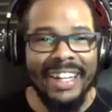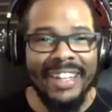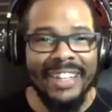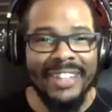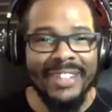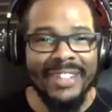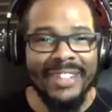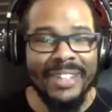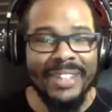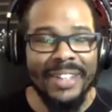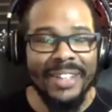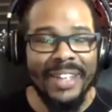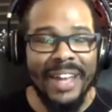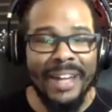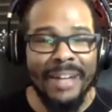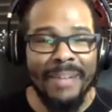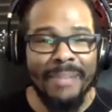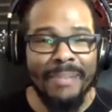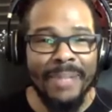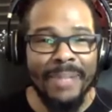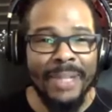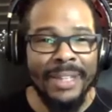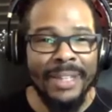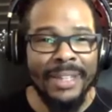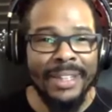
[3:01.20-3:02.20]
there's a lot of
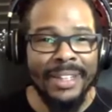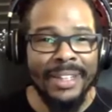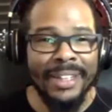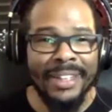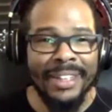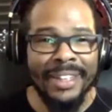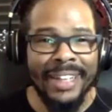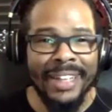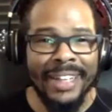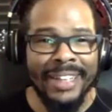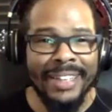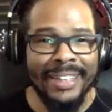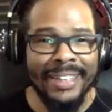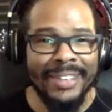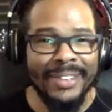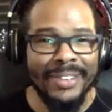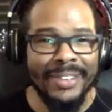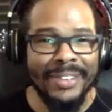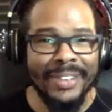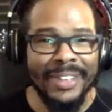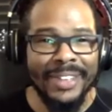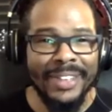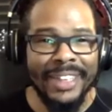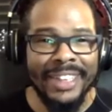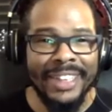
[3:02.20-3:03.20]
meat there in that
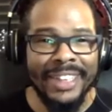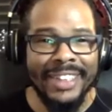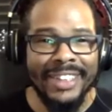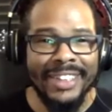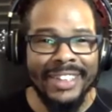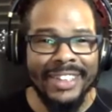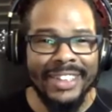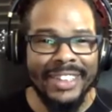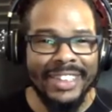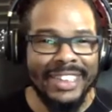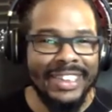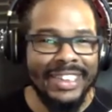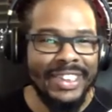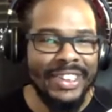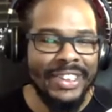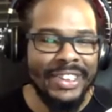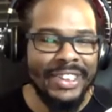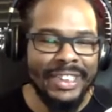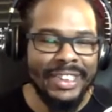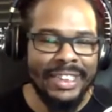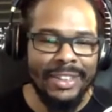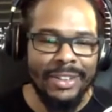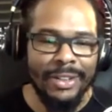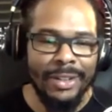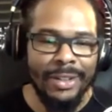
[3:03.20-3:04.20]
story, just
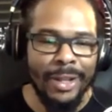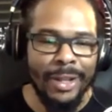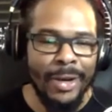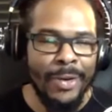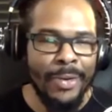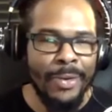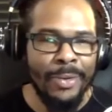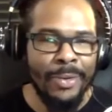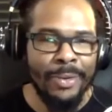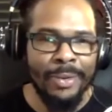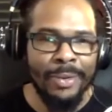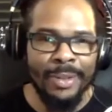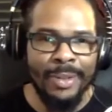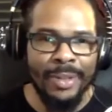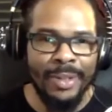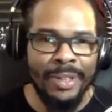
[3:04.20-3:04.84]
just alone.